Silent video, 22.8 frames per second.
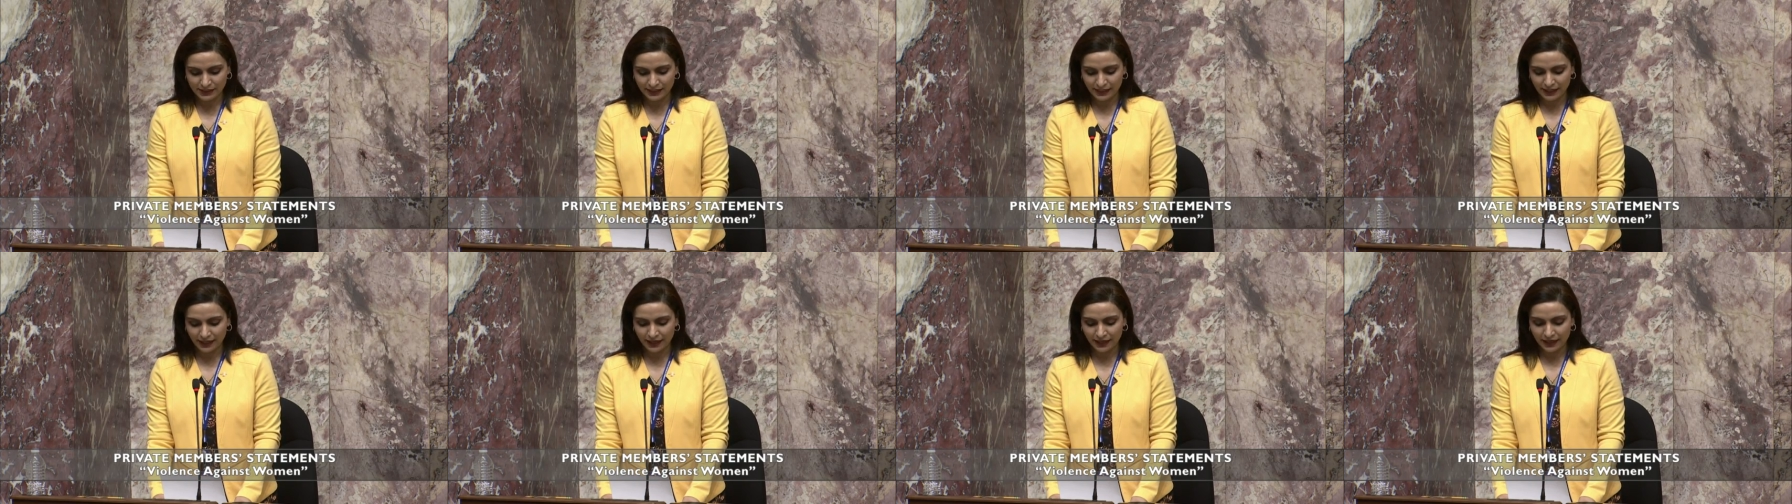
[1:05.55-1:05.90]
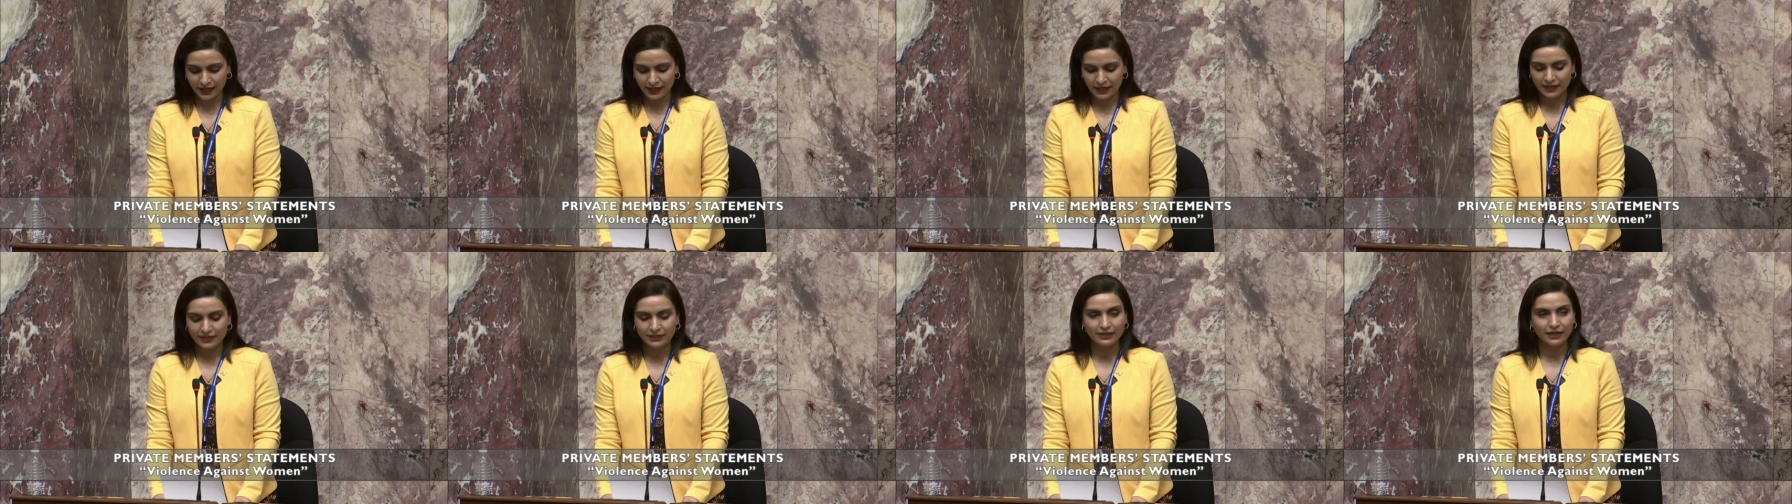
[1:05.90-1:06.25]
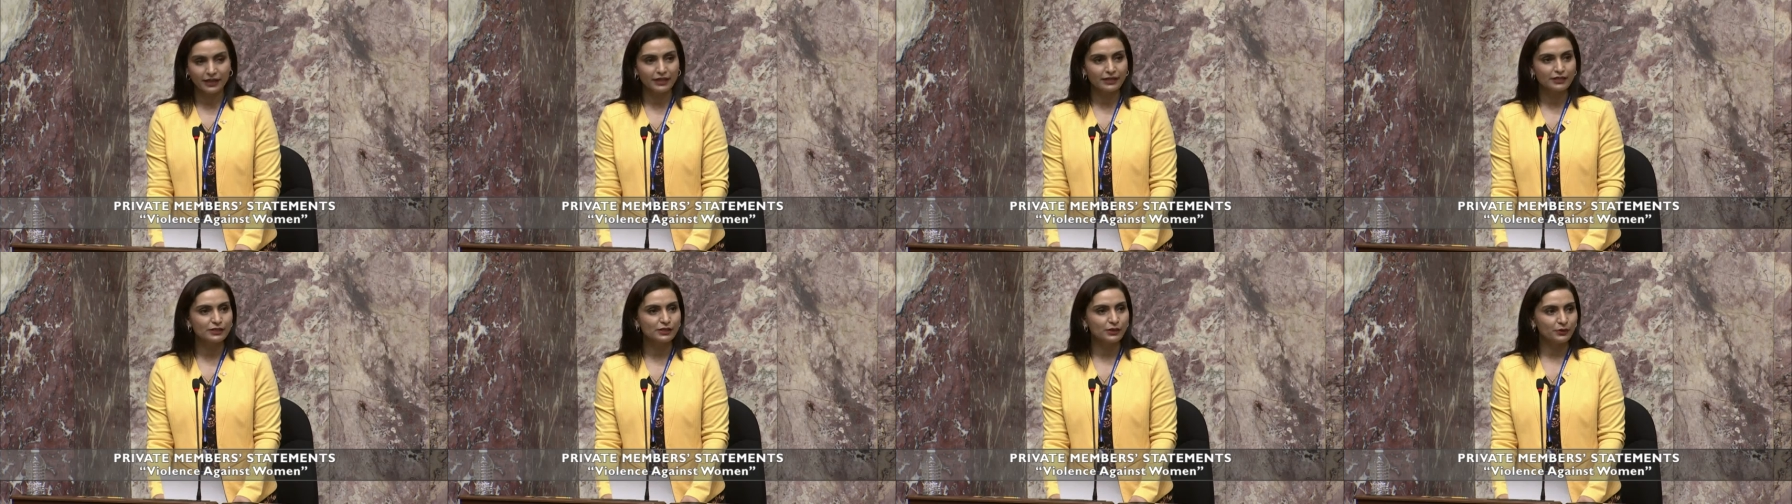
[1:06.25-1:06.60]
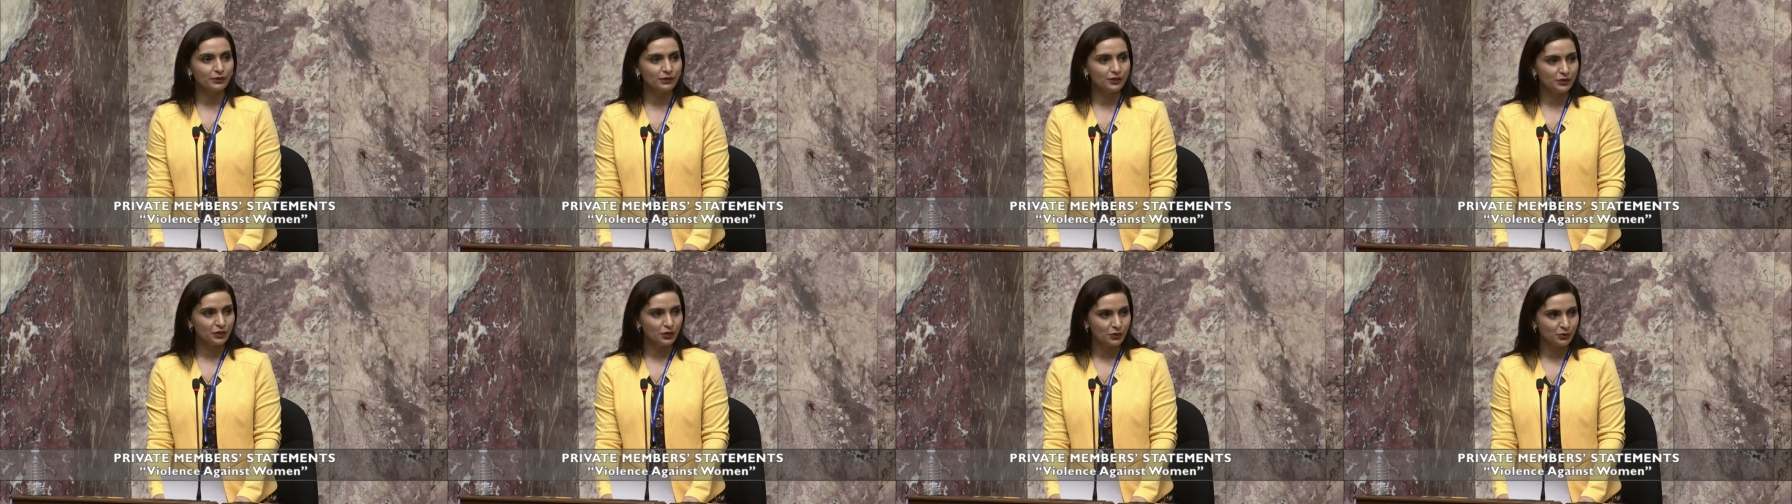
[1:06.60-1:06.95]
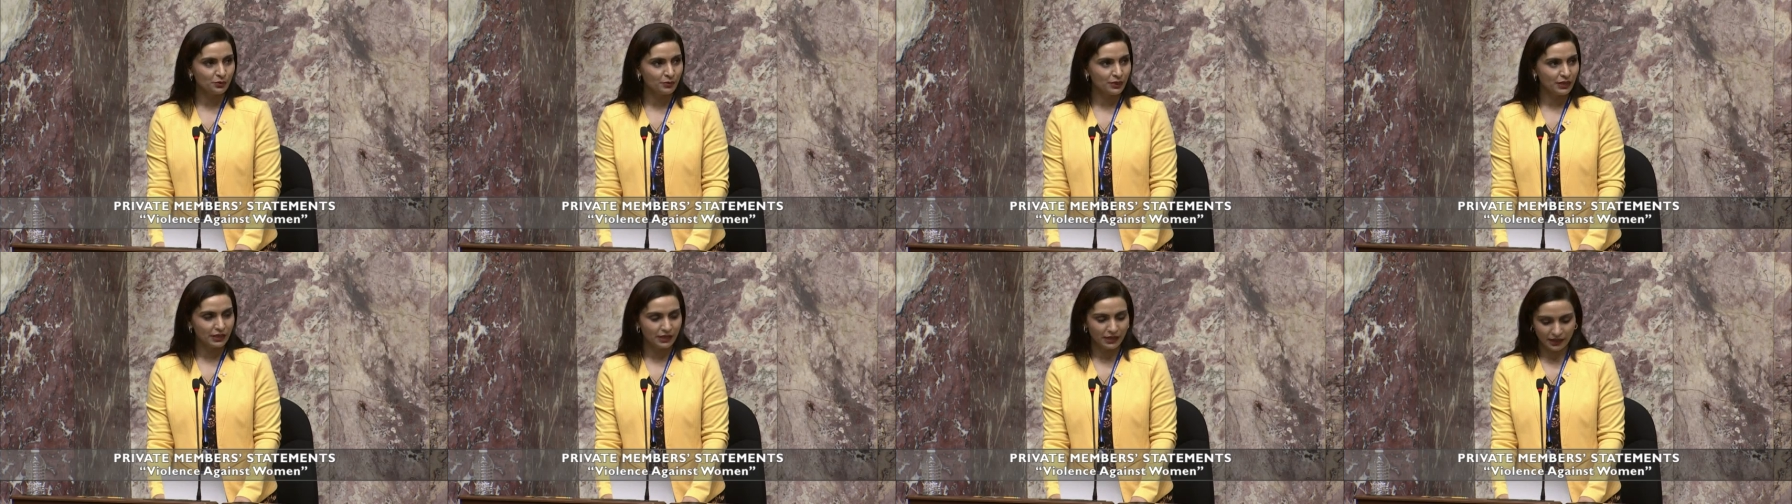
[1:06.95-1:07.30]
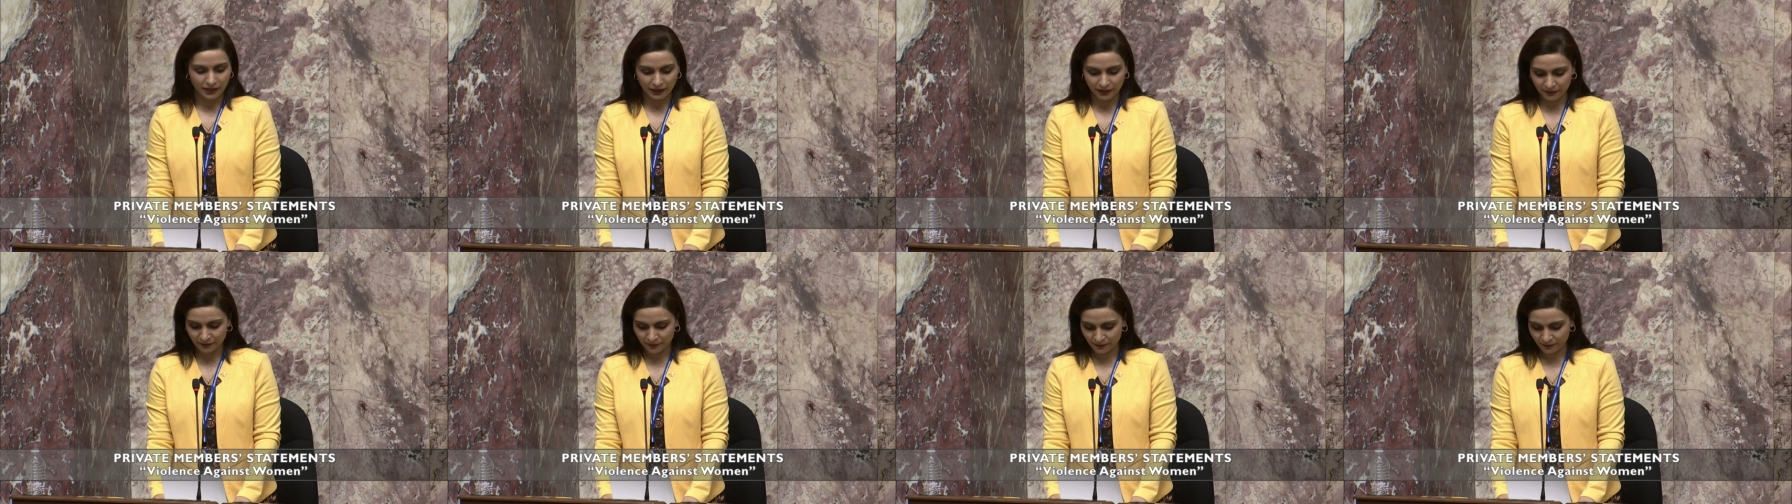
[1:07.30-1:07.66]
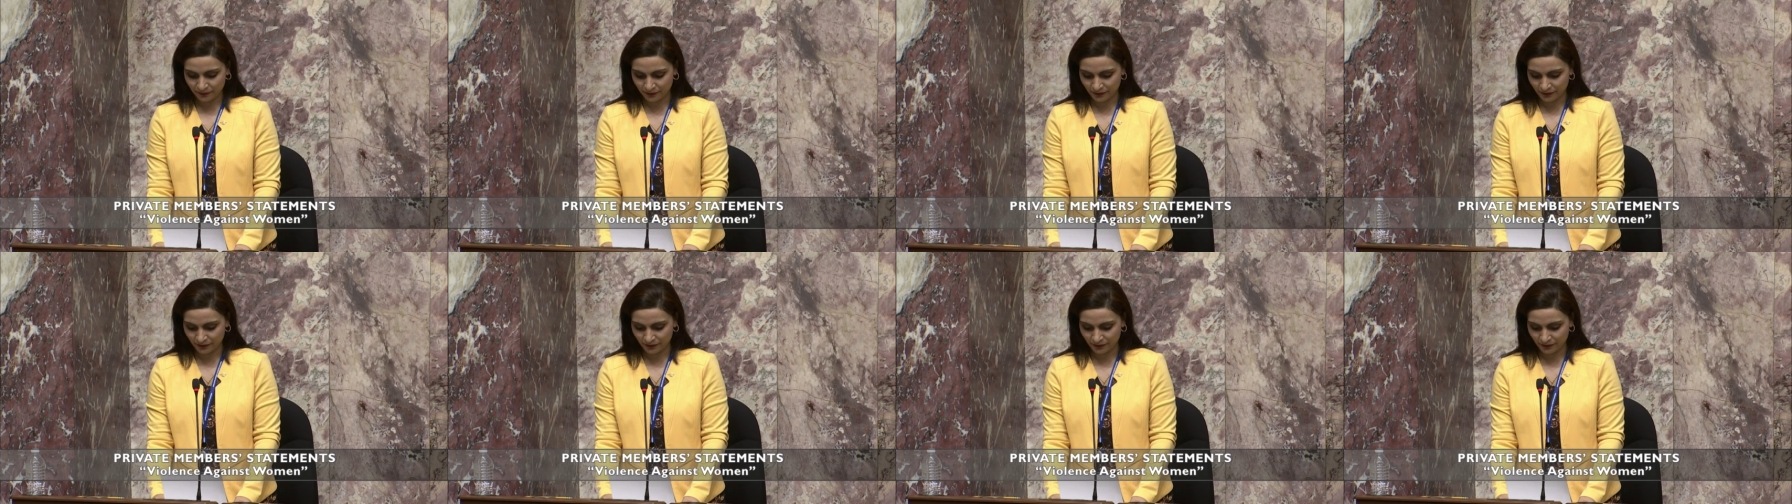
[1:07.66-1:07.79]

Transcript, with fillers: Day takes on a new meaning.